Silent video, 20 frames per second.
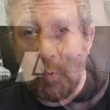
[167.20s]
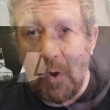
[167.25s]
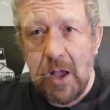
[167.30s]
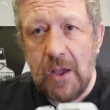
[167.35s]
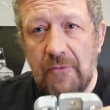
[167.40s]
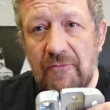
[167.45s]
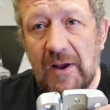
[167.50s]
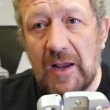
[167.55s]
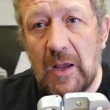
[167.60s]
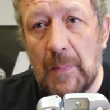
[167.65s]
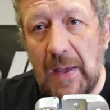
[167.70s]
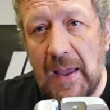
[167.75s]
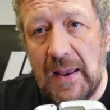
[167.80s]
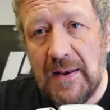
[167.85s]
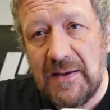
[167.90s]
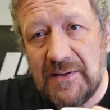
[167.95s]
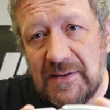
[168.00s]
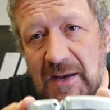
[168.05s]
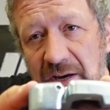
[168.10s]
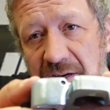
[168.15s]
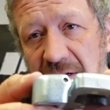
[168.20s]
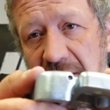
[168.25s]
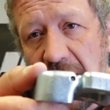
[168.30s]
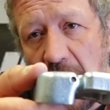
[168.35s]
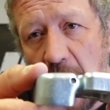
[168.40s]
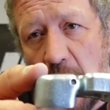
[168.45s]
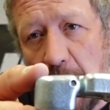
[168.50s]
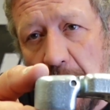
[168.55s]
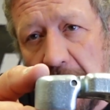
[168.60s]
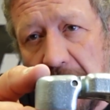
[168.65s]
What I'd recommend is
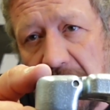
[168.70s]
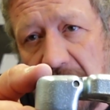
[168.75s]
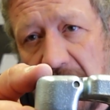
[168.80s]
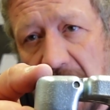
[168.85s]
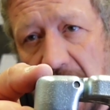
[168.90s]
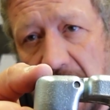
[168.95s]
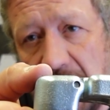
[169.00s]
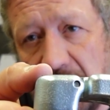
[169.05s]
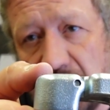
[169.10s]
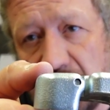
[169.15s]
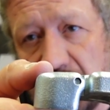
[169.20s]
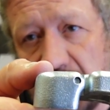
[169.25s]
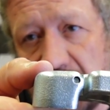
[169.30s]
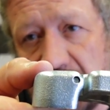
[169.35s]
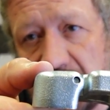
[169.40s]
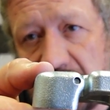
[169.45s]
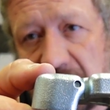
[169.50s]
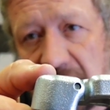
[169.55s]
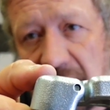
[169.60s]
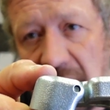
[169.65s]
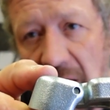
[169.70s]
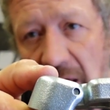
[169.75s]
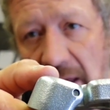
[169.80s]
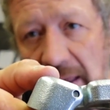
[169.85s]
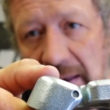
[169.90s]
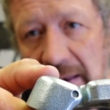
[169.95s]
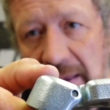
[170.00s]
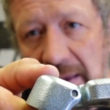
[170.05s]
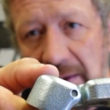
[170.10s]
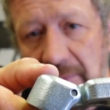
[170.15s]
actually opening the hinge
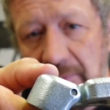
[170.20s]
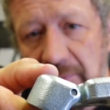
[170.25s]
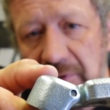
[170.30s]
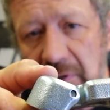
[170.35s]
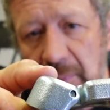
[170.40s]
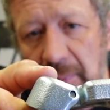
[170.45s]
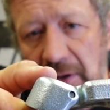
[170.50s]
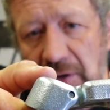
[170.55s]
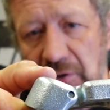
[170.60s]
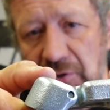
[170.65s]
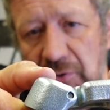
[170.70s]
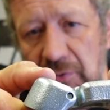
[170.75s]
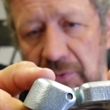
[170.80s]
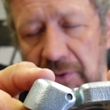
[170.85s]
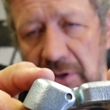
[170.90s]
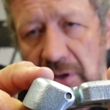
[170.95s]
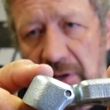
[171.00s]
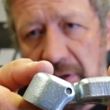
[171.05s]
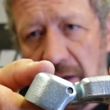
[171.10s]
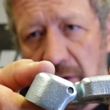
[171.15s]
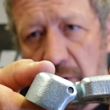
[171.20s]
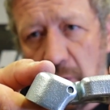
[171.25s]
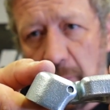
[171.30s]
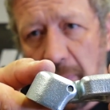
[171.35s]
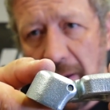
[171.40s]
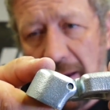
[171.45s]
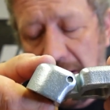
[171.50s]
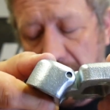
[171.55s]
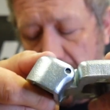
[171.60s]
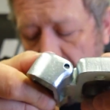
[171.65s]
slightly to make sure that you get
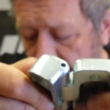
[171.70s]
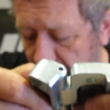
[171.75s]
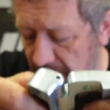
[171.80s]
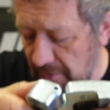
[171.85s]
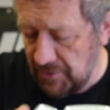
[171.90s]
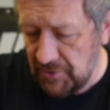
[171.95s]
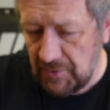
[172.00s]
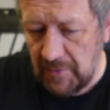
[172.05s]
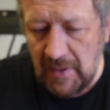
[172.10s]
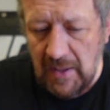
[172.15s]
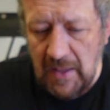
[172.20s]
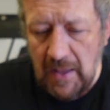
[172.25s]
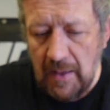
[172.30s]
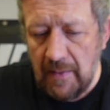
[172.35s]
good paint coverage.